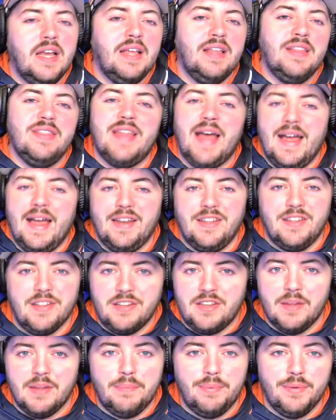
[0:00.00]
That's as
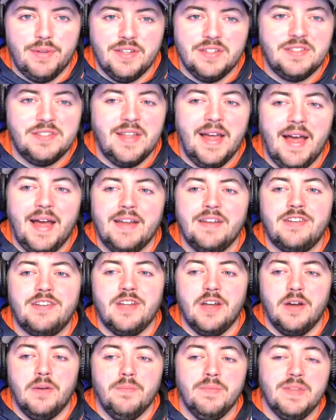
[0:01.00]
simple as that.
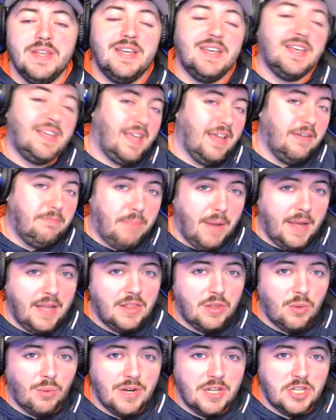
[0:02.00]
So give
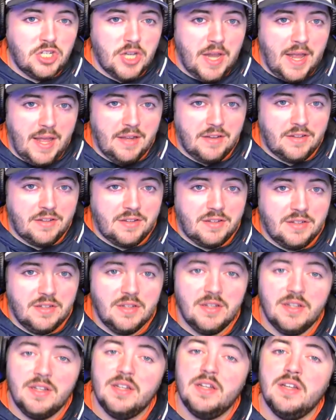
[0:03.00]
Peyton Thorne a chance.
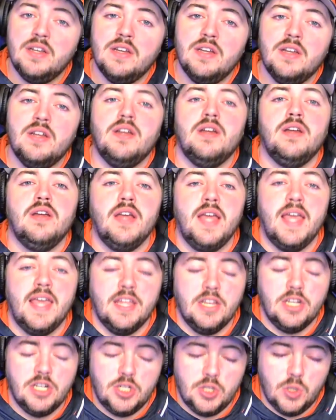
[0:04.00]

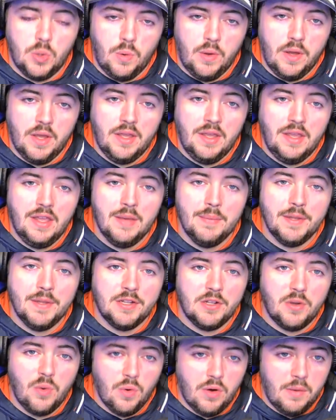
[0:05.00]
Enjoy him
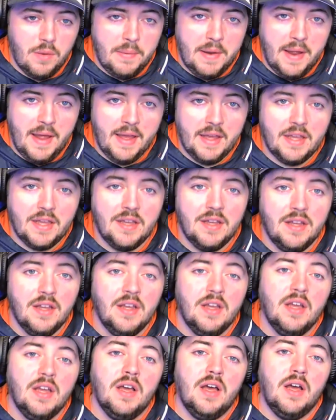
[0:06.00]
as a quarterback,
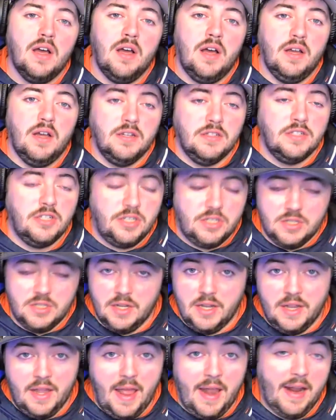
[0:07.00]
and
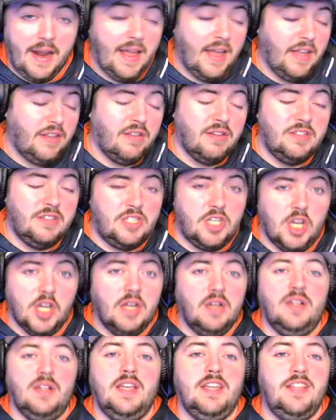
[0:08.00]
I guess
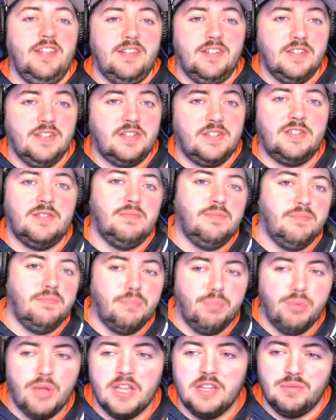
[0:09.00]
until he just
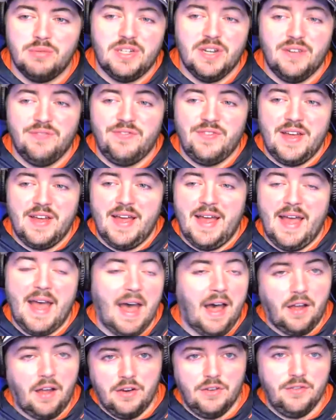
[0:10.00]
plays himself
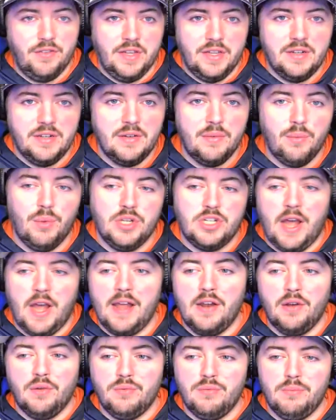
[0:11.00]
out of it, which
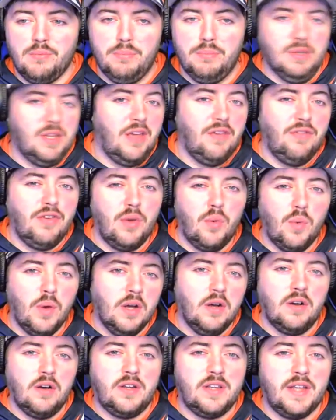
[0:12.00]
I don't believe he
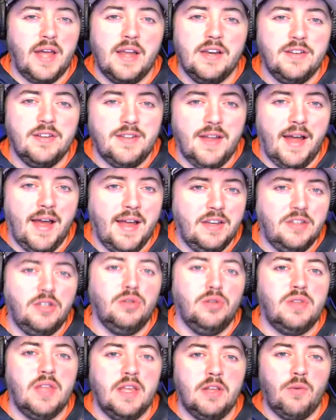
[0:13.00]
will, because I
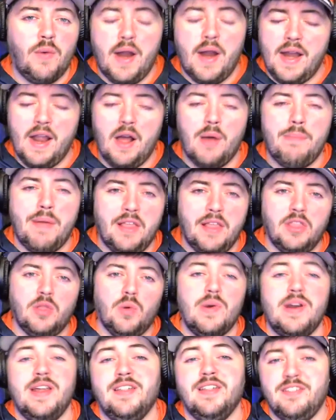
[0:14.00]
do think right now Peyton
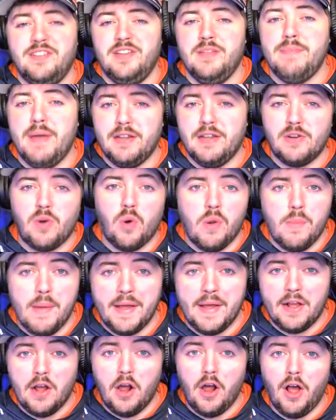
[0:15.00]
Thorne is the best
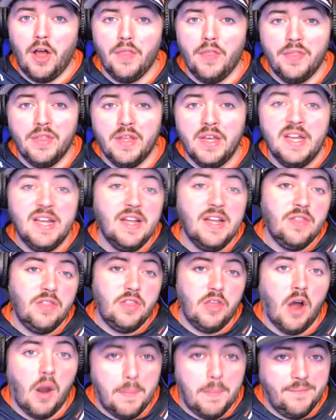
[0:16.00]
quarterback on
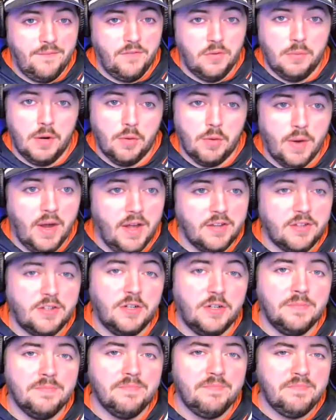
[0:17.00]
the Auburn football
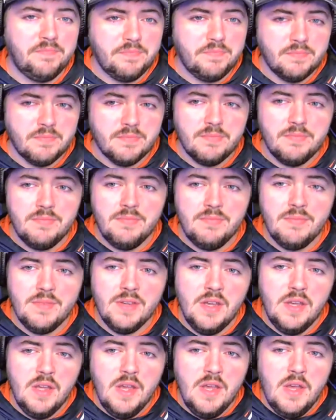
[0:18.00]
roster.
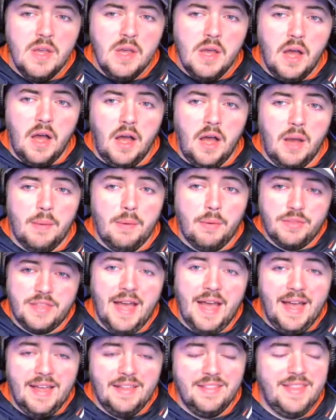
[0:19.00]
But with
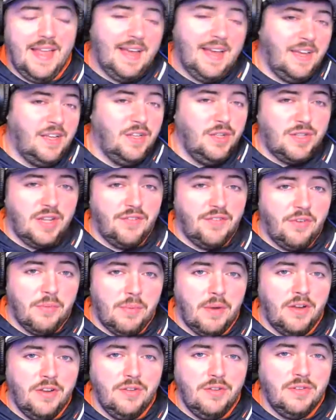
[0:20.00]
that concludes all the
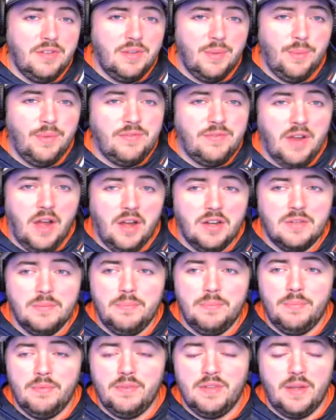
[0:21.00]
football news
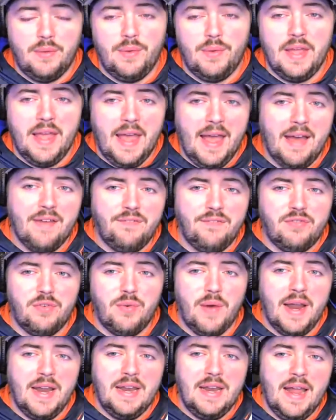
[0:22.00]
that we have for
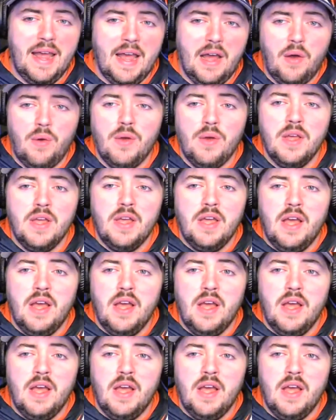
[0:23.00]
right now.